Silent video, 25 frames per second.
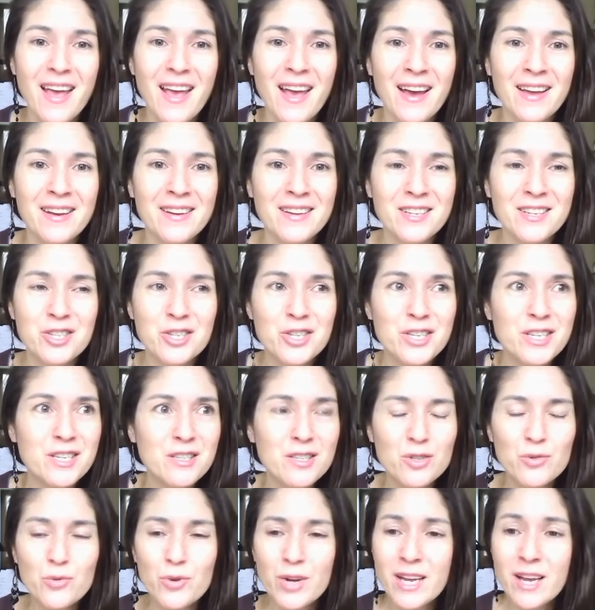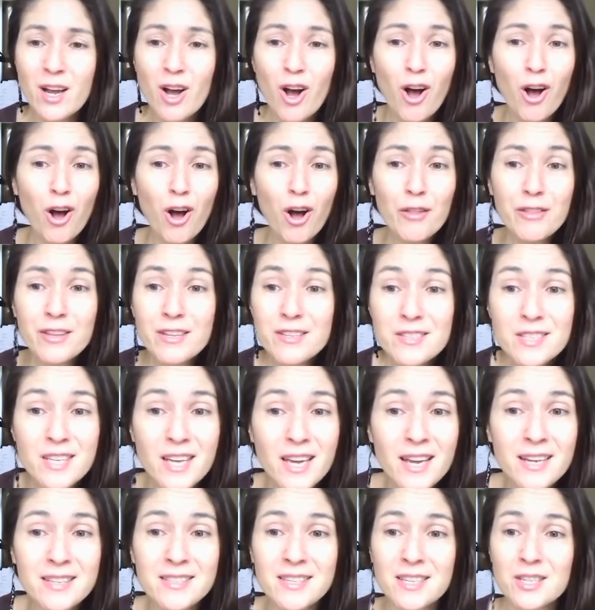and she's doing all these
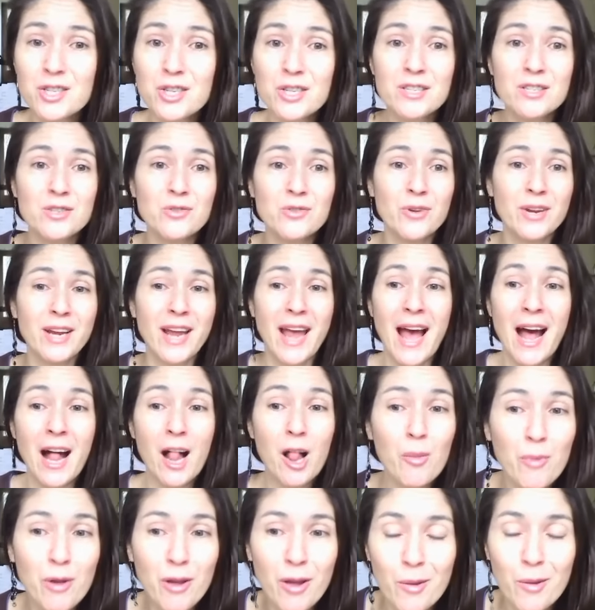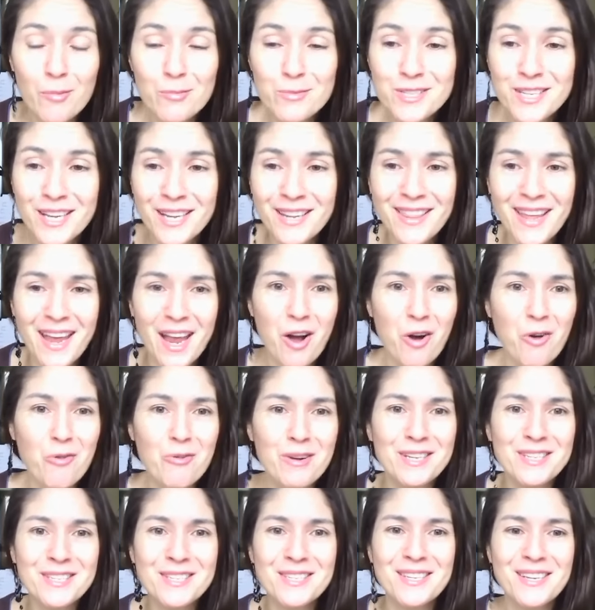gigs, and she's doing albums, and they
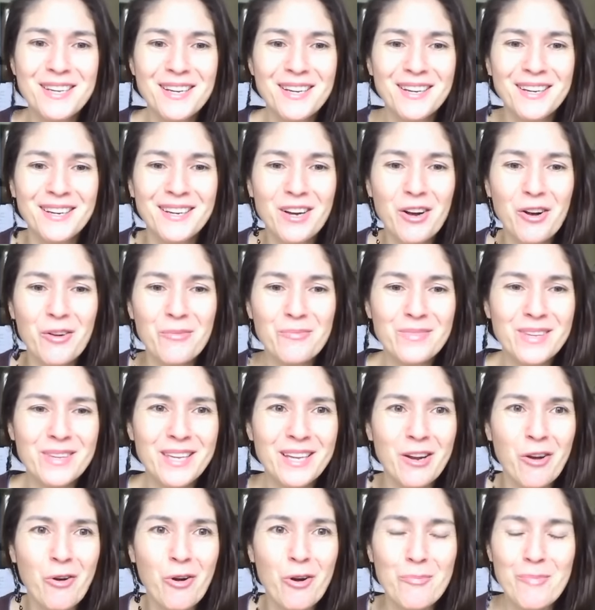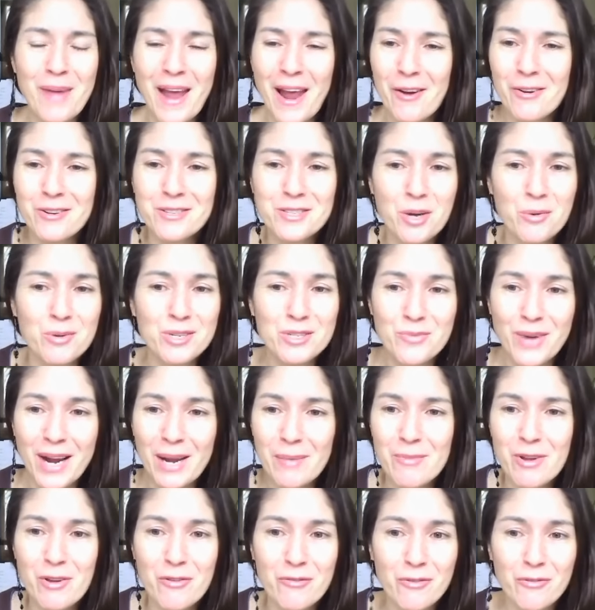always, you know, her parents always
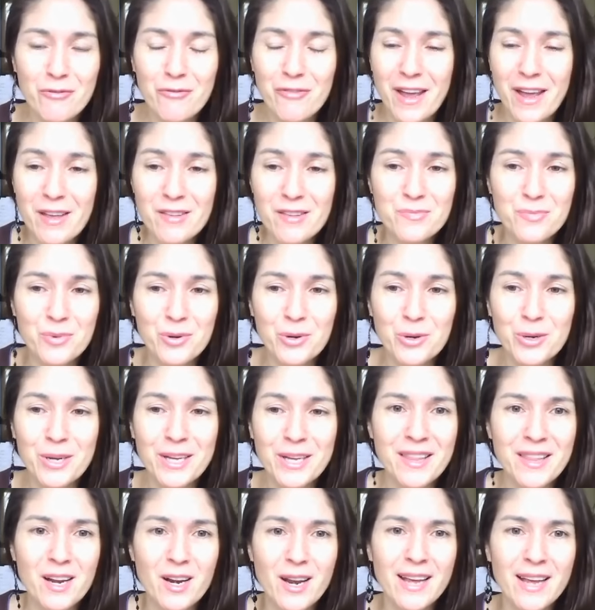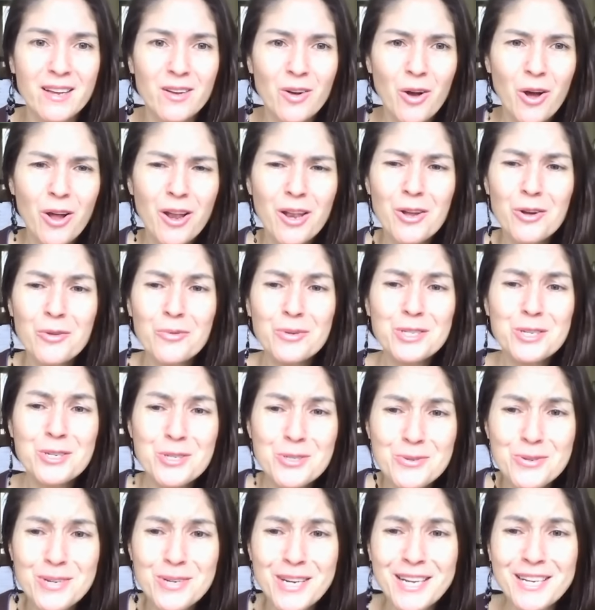write me over Facebook, and they're like, oh, look what
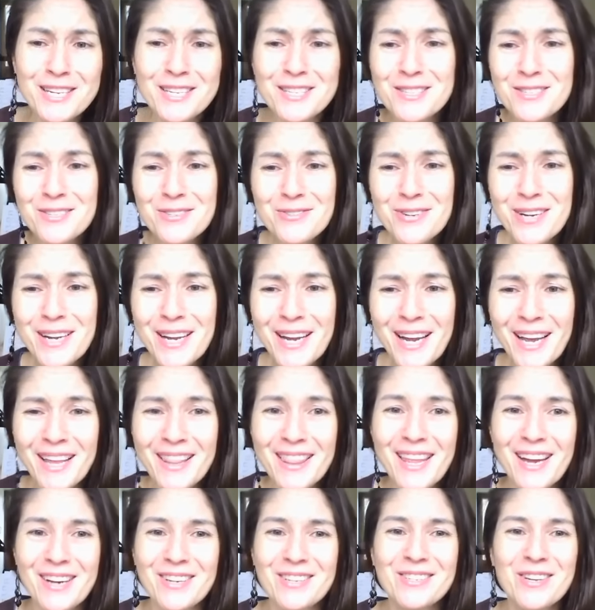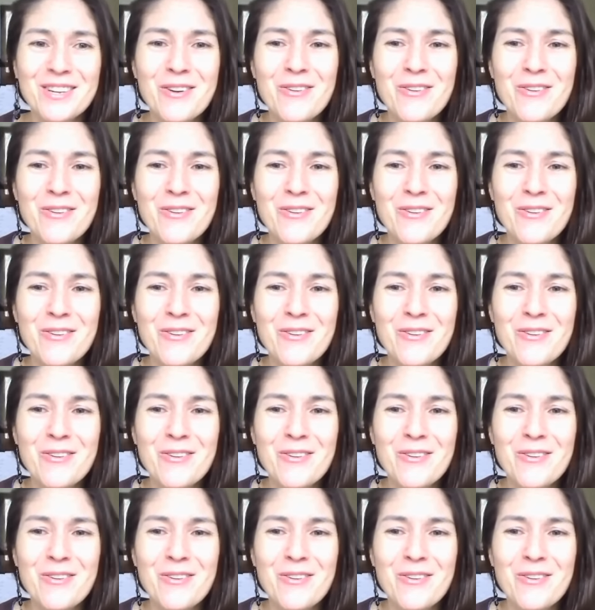your student is doing, and they're